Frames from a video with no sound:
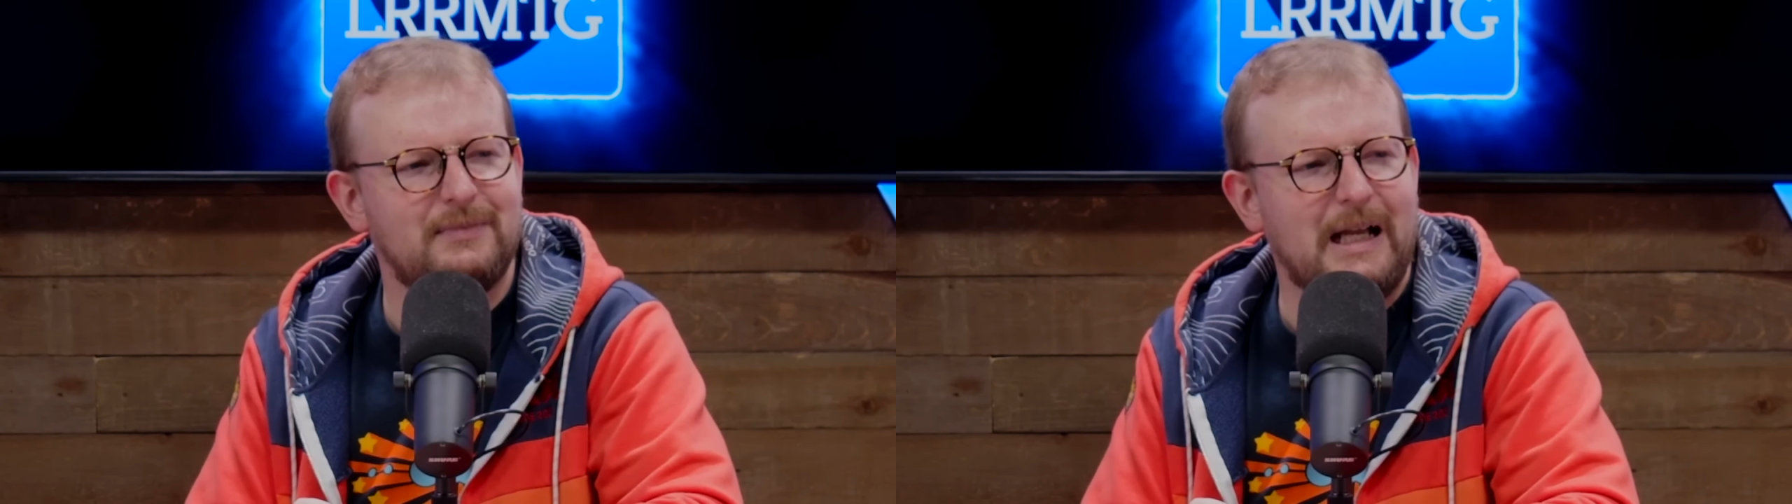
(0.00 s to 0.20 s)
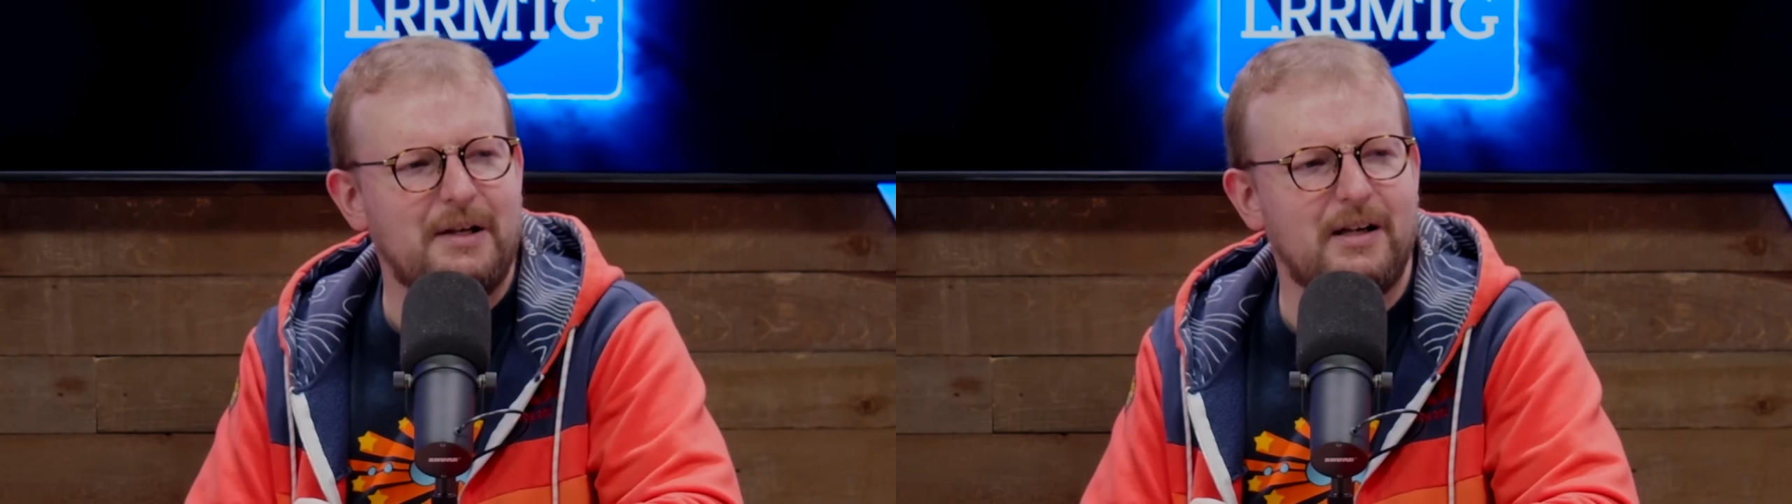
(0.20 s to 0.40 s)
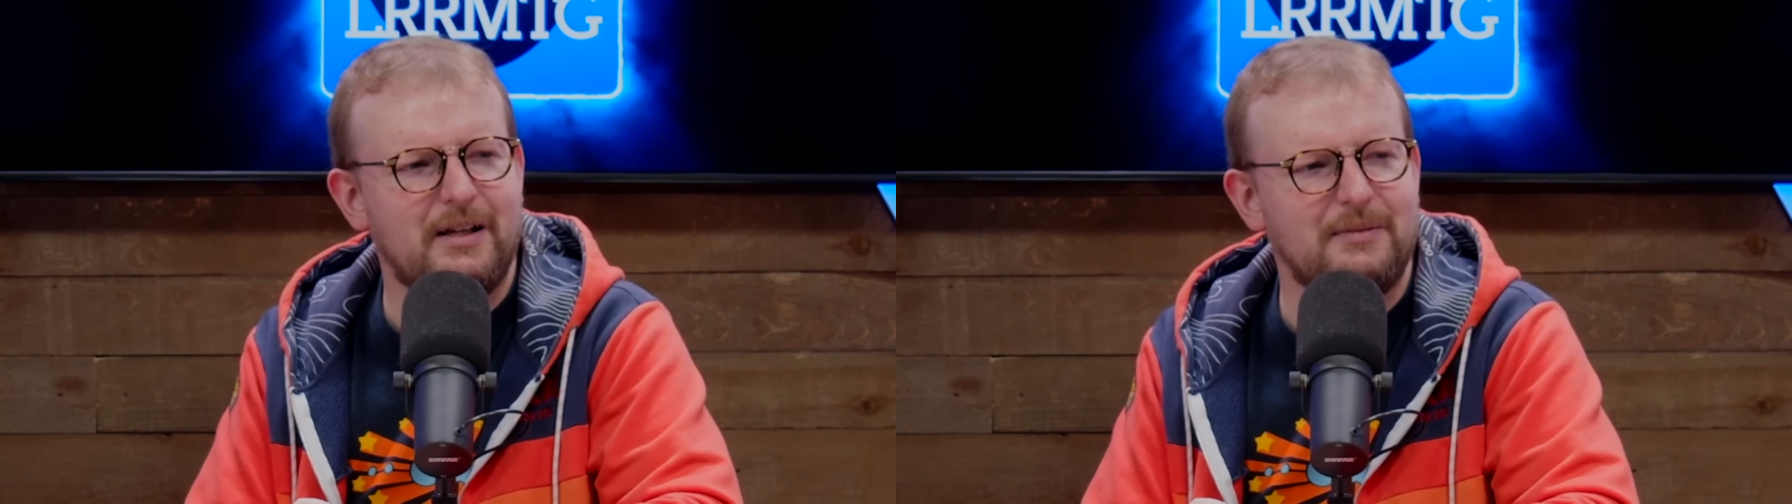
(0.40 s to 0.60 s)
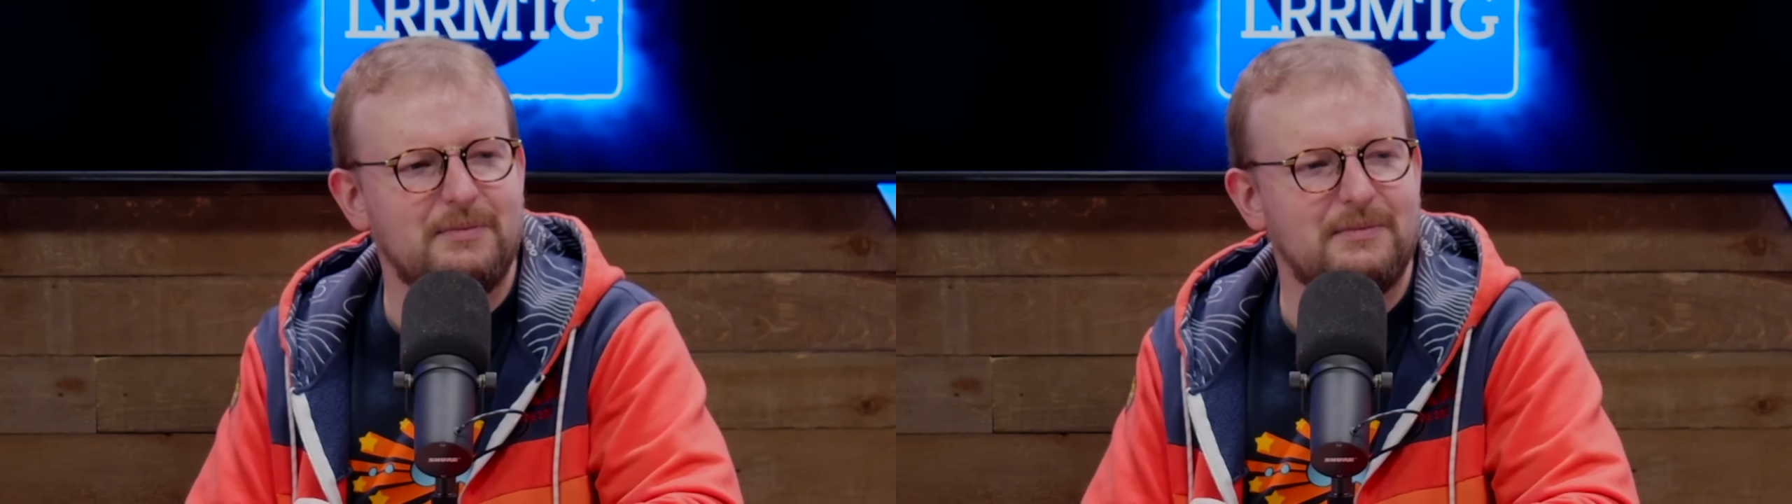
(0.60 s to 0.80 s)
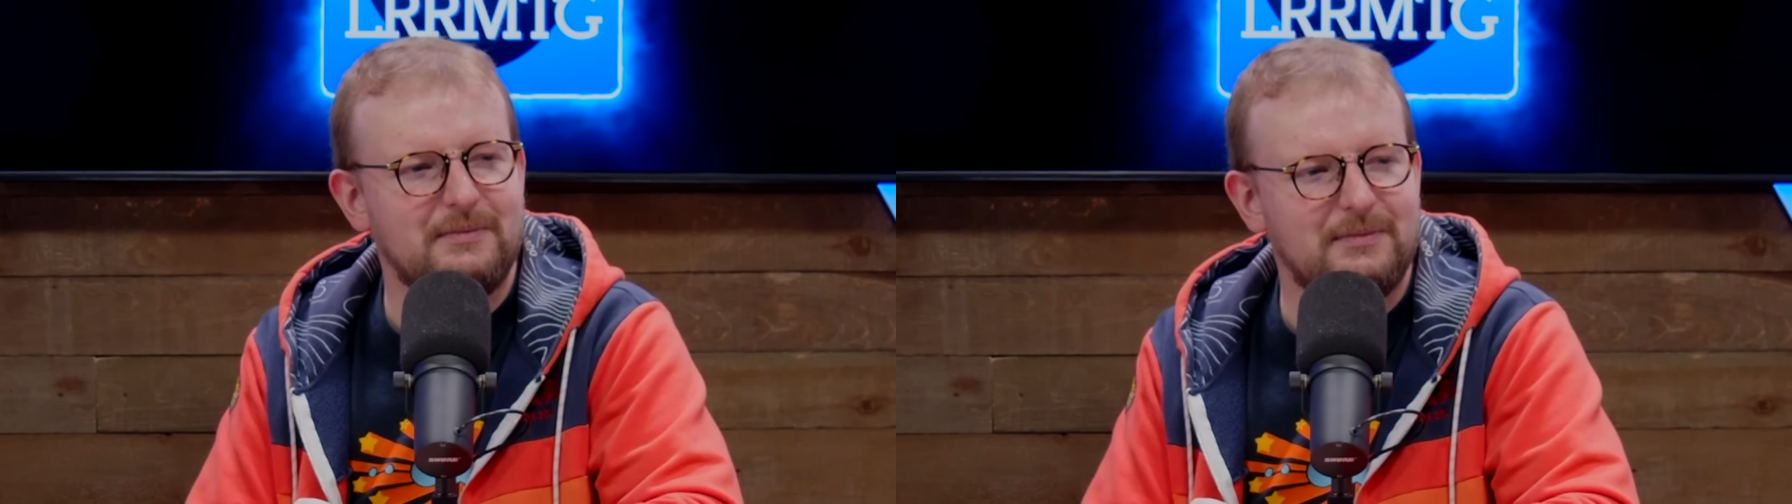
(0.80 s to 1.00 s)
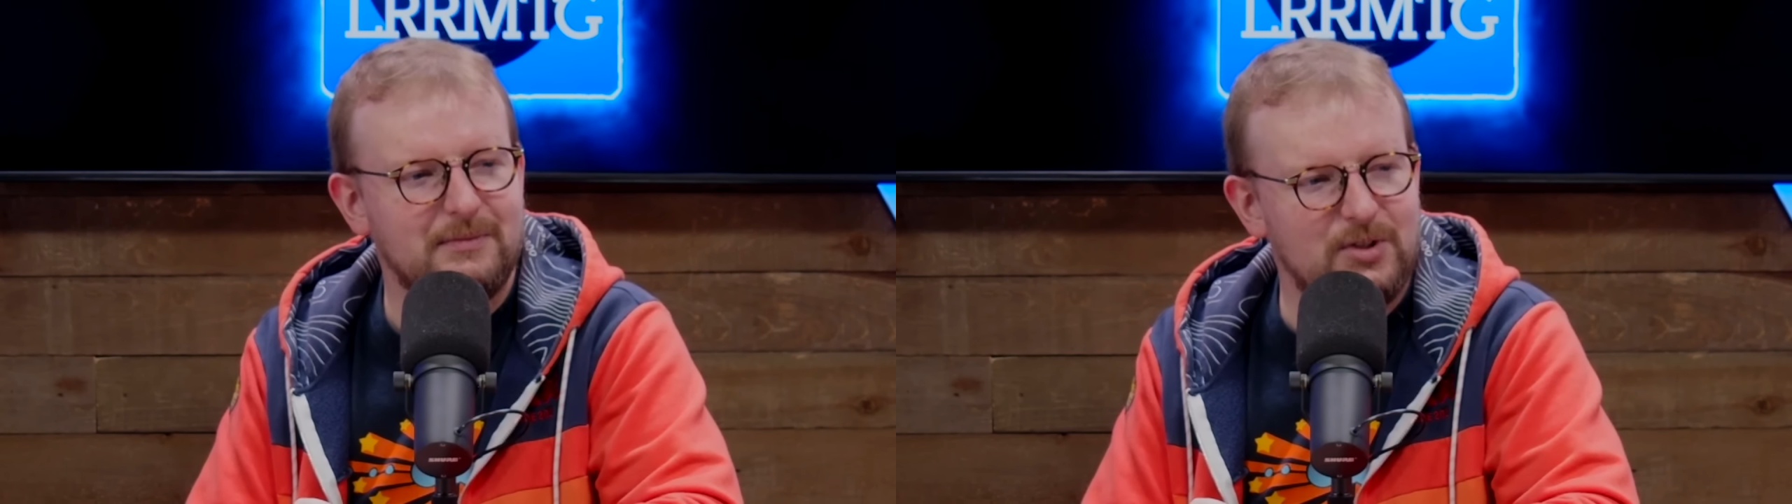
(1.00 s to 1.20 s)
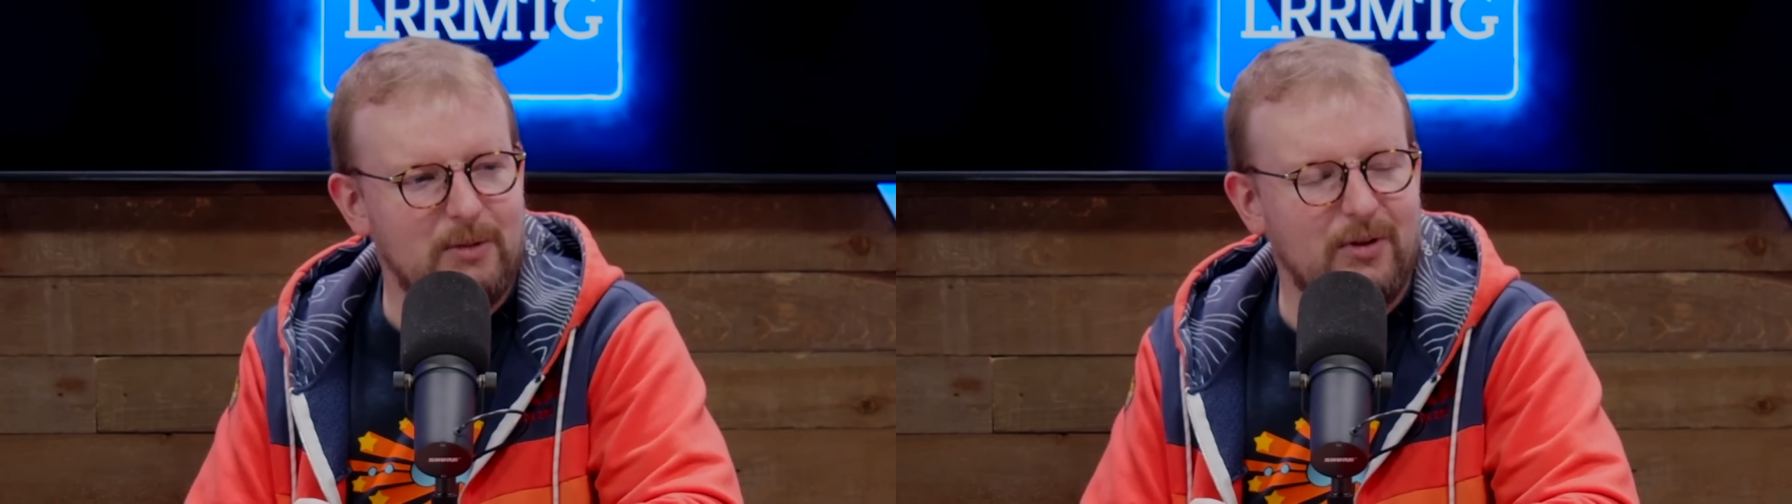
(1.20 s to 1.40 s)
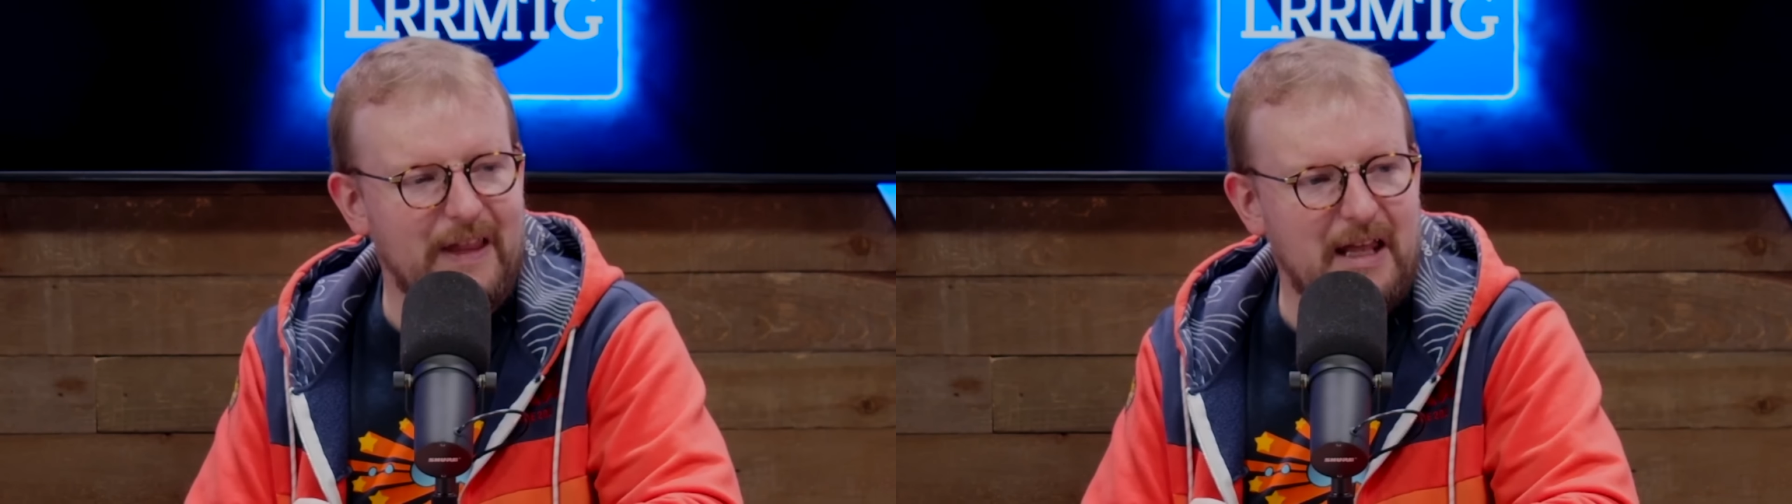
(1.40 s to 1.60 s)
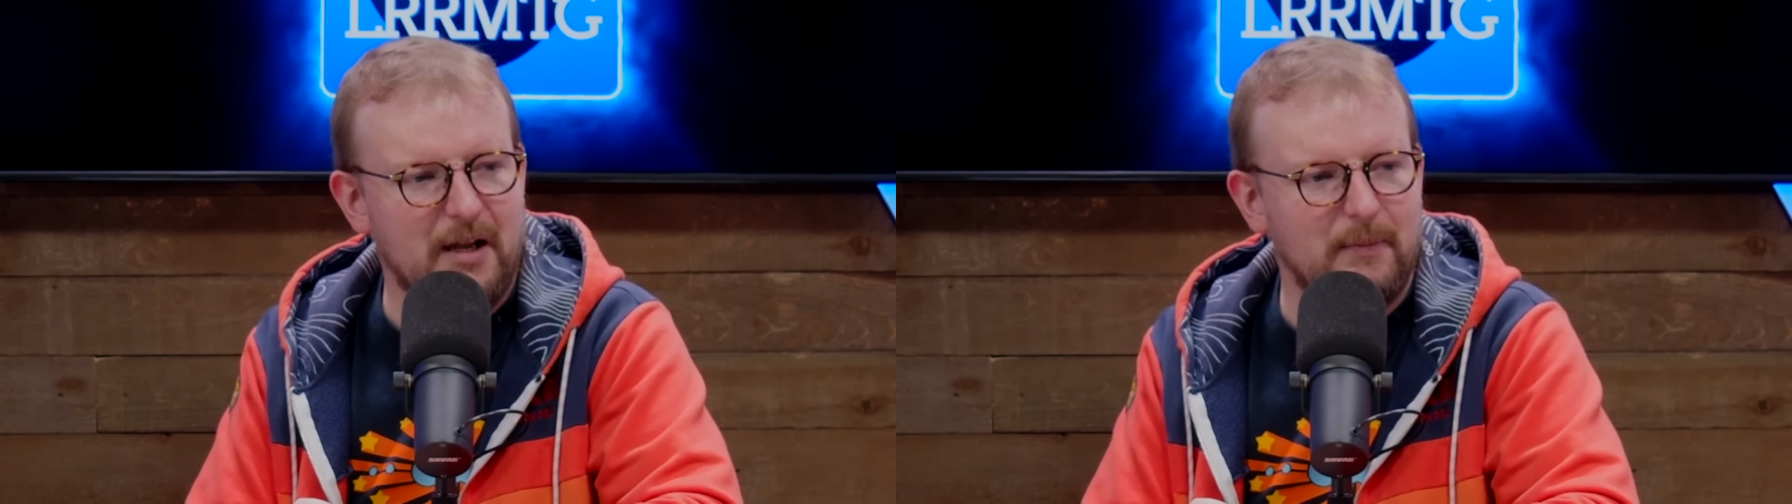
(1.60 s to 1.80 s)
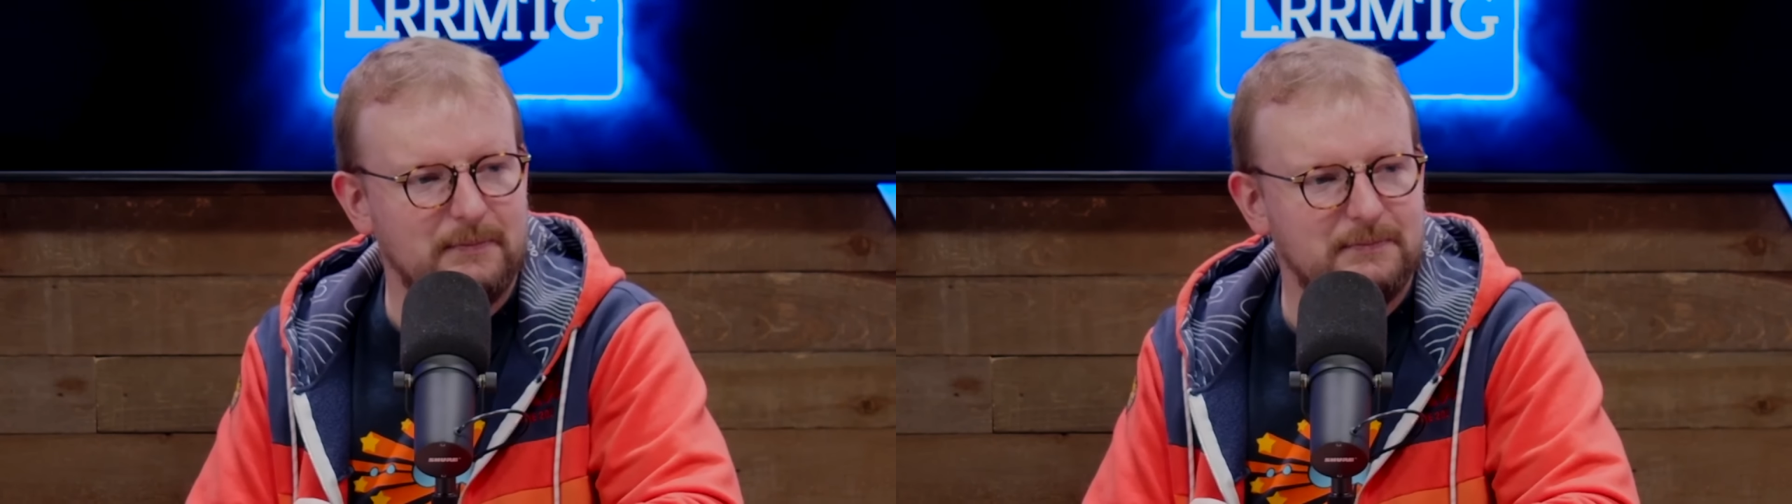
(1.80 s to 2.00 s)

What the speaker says: How did I jumble that up?